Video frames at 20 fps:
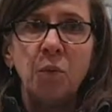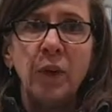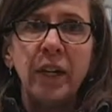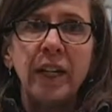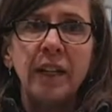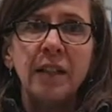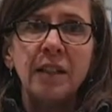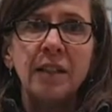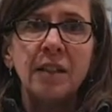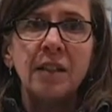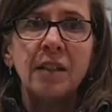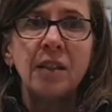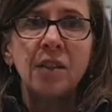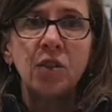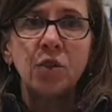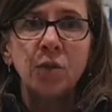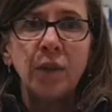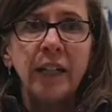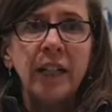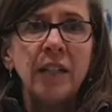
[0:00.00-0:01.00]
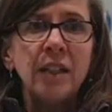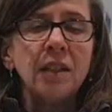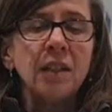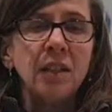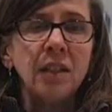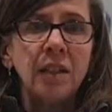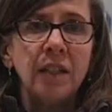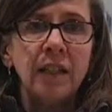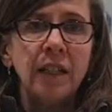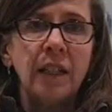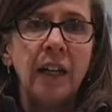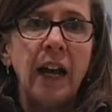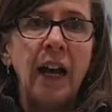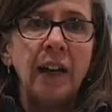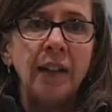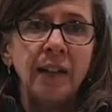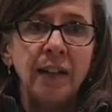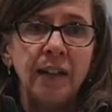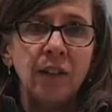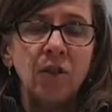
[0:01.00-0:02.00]
when it's straight to the
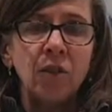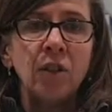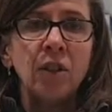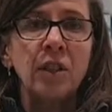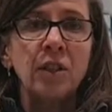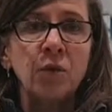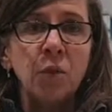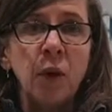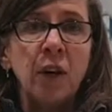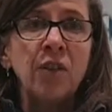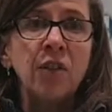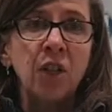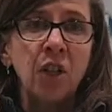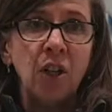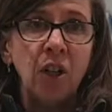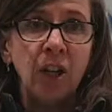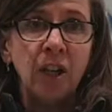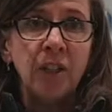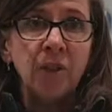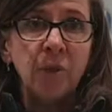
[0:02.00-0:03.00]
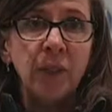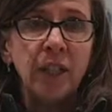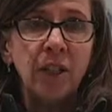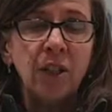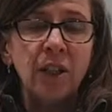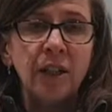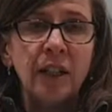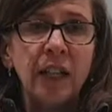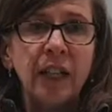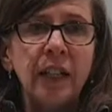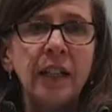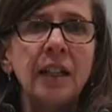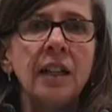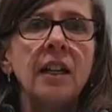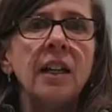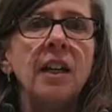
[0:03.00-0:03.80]
athlete, or at 12 o'clock we call that.